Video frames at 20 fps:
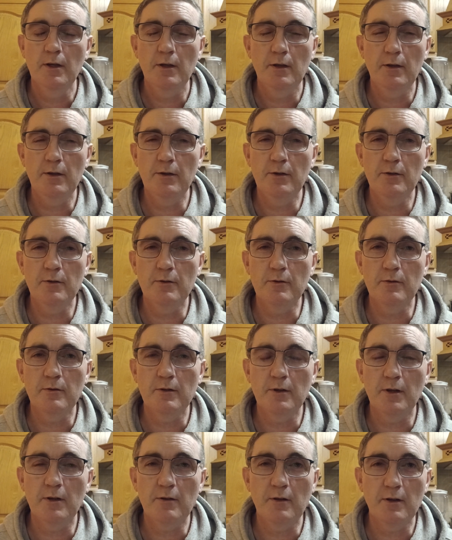
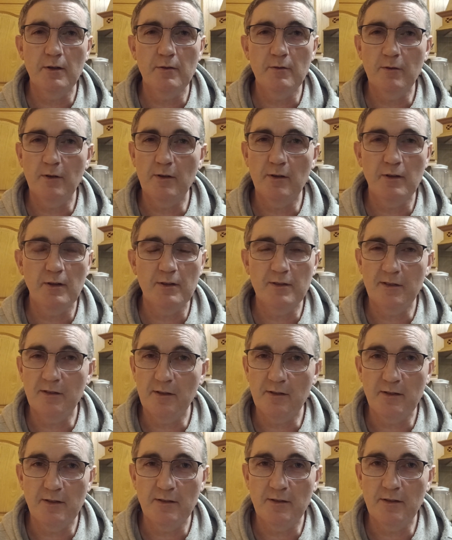
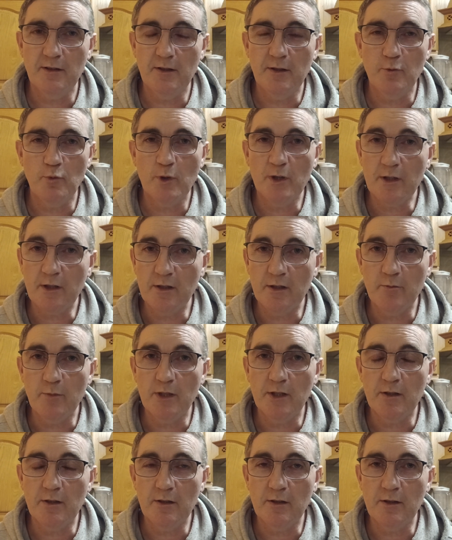as I said, I work in the
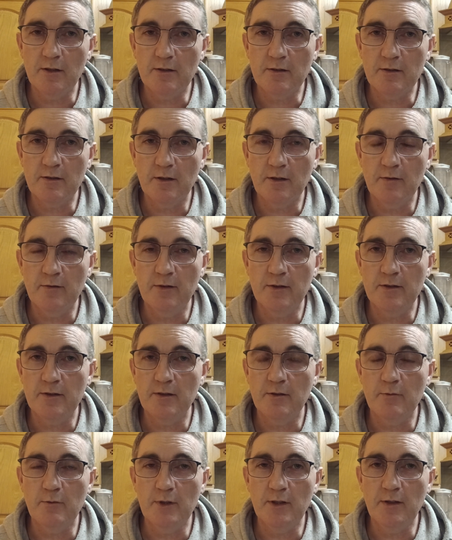mental health service.
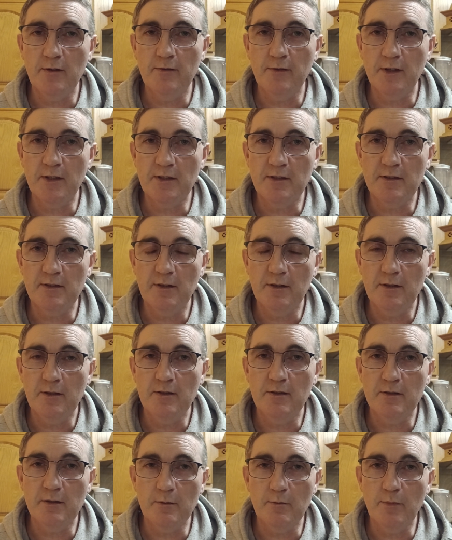If I see
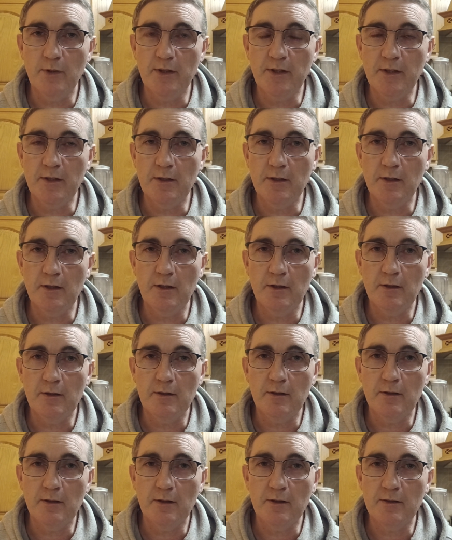somebody
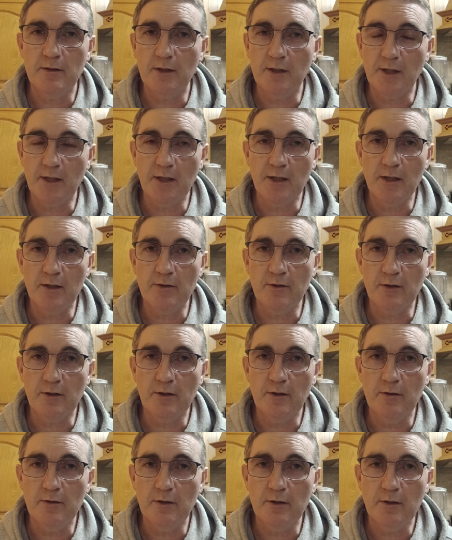in a psychiatric
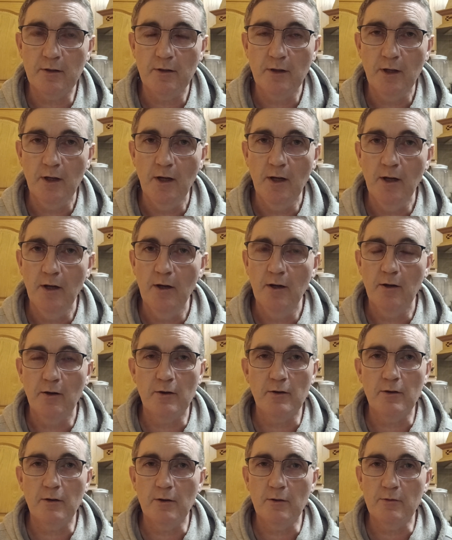unit
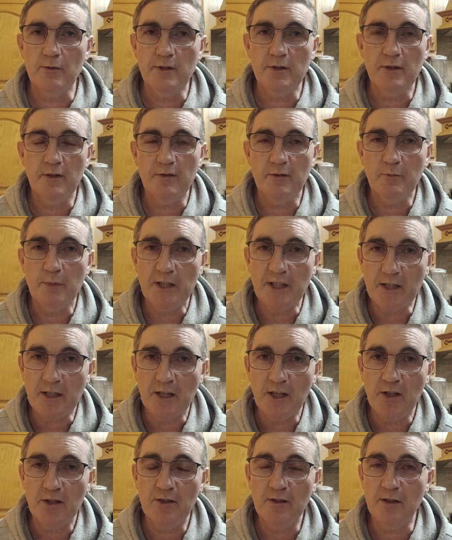or receiving
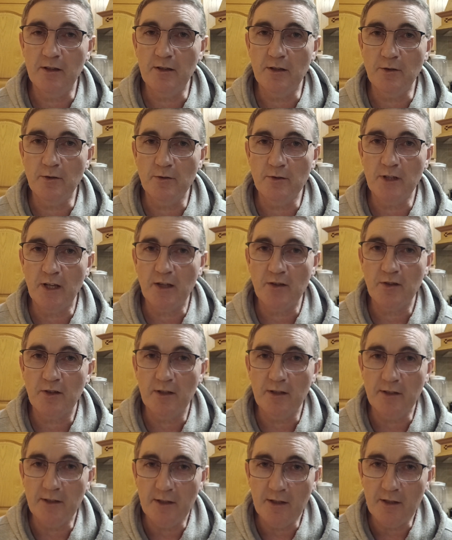medication that they don't
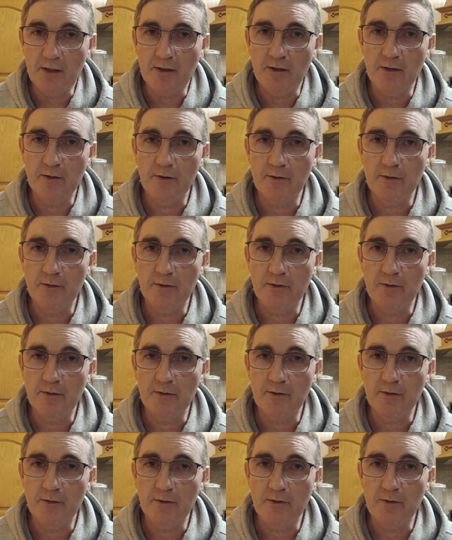actually need,